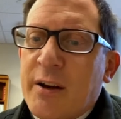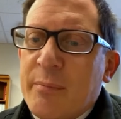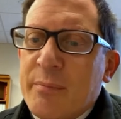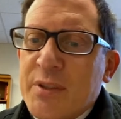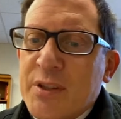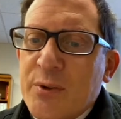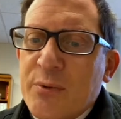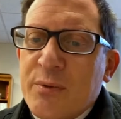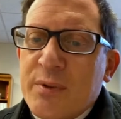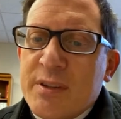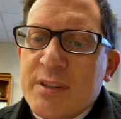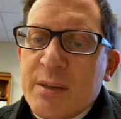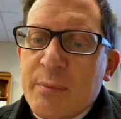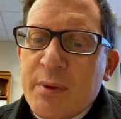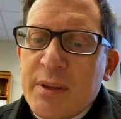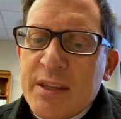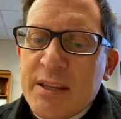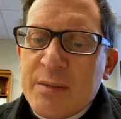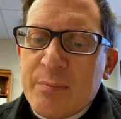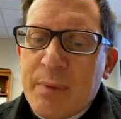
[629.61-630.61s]
So some
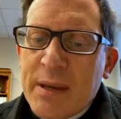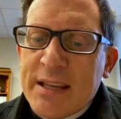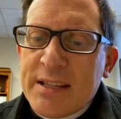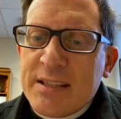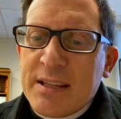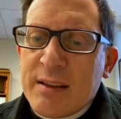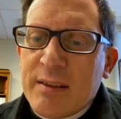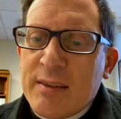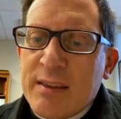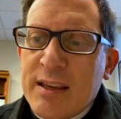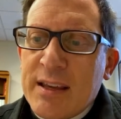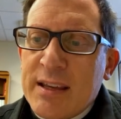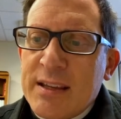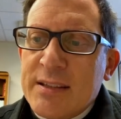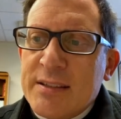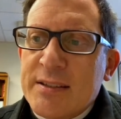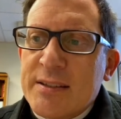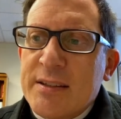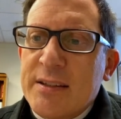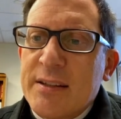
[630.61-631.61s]
of these basic
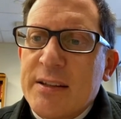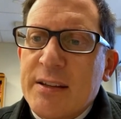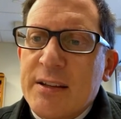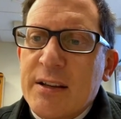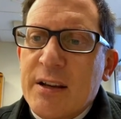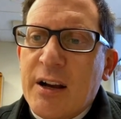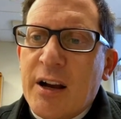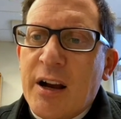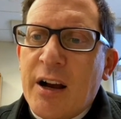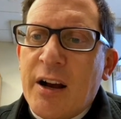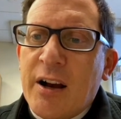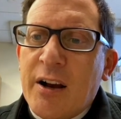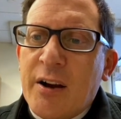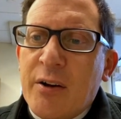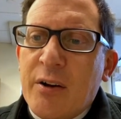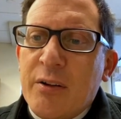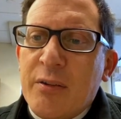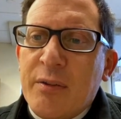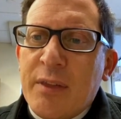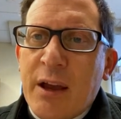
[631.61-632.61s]
things,
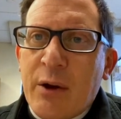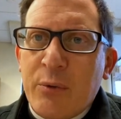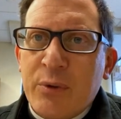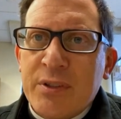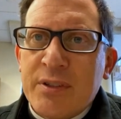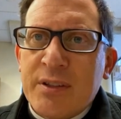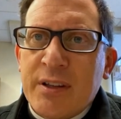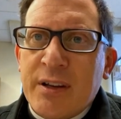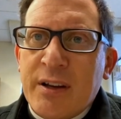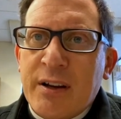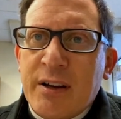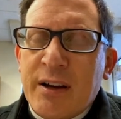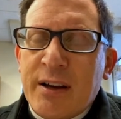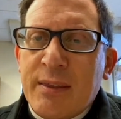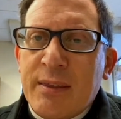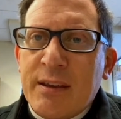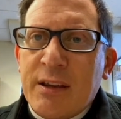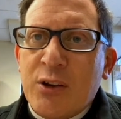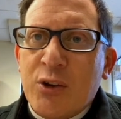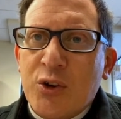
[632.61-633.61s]
that was, I
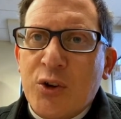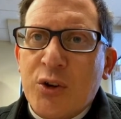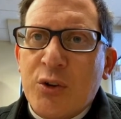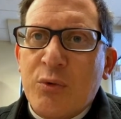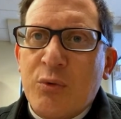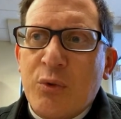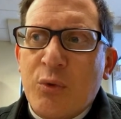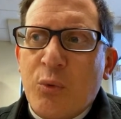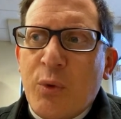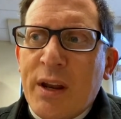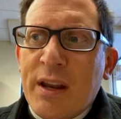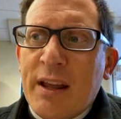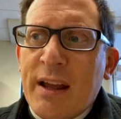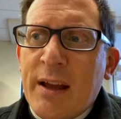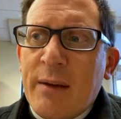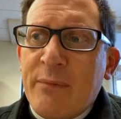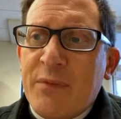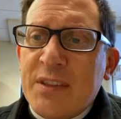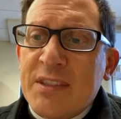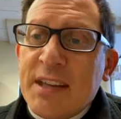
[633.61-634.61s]
think, a good way to
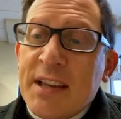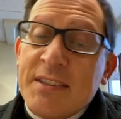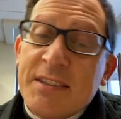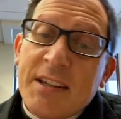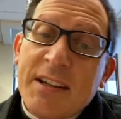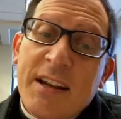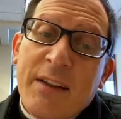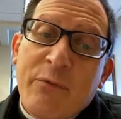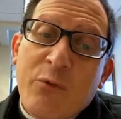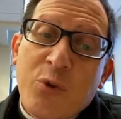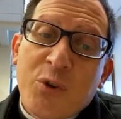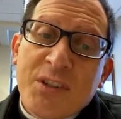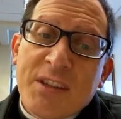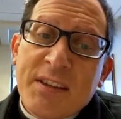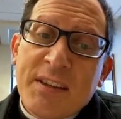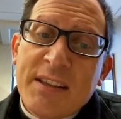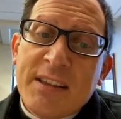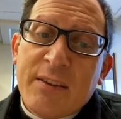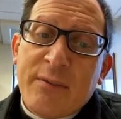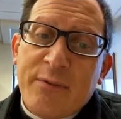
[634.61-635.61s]
emphasize it. And of course, I
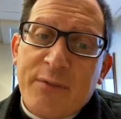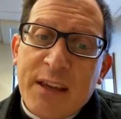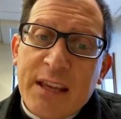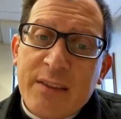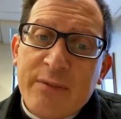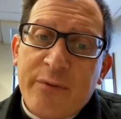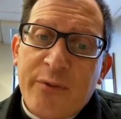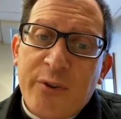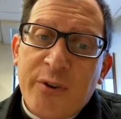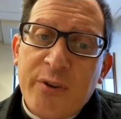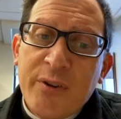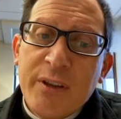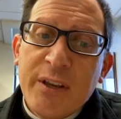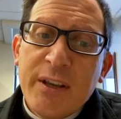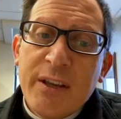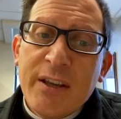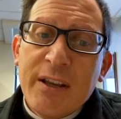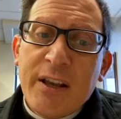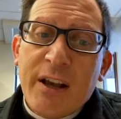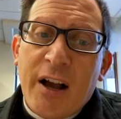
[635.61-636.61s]
think the faithful,
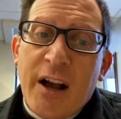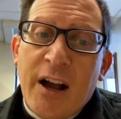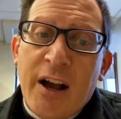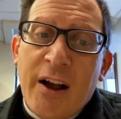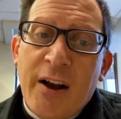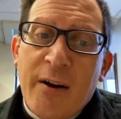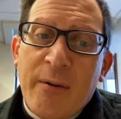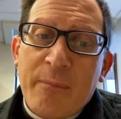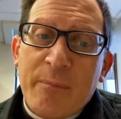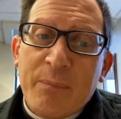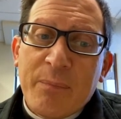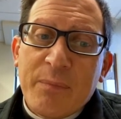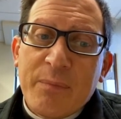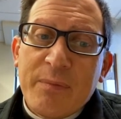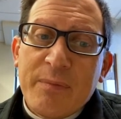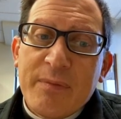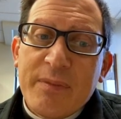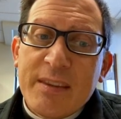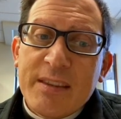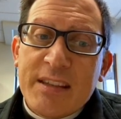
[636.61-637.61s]
um,
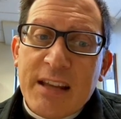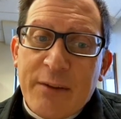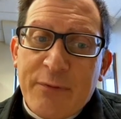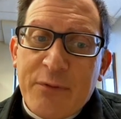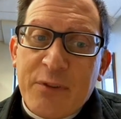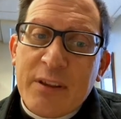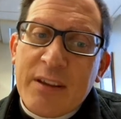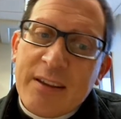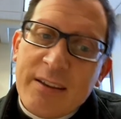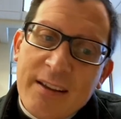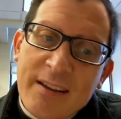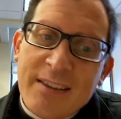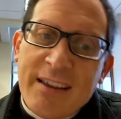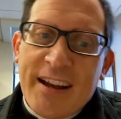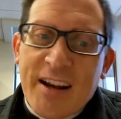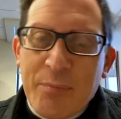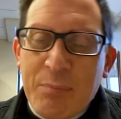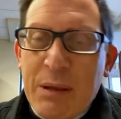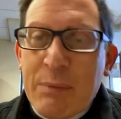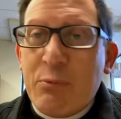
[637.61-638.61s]
definitely a
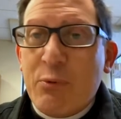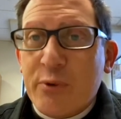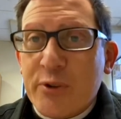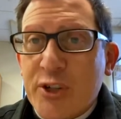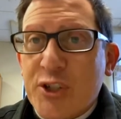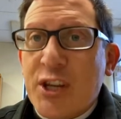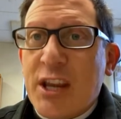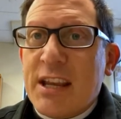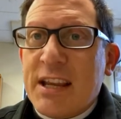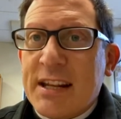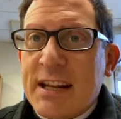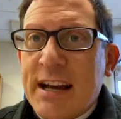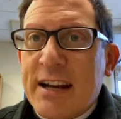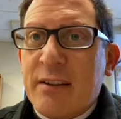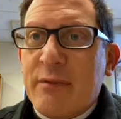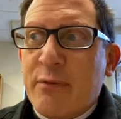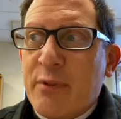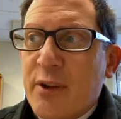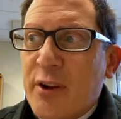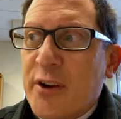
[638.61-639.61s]
lot of people were shaken out
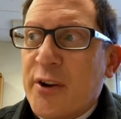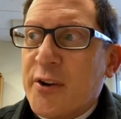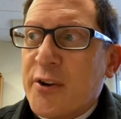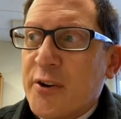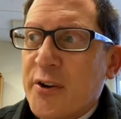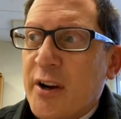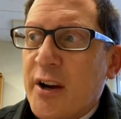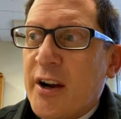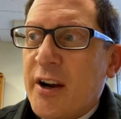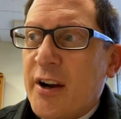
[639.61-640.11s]
of their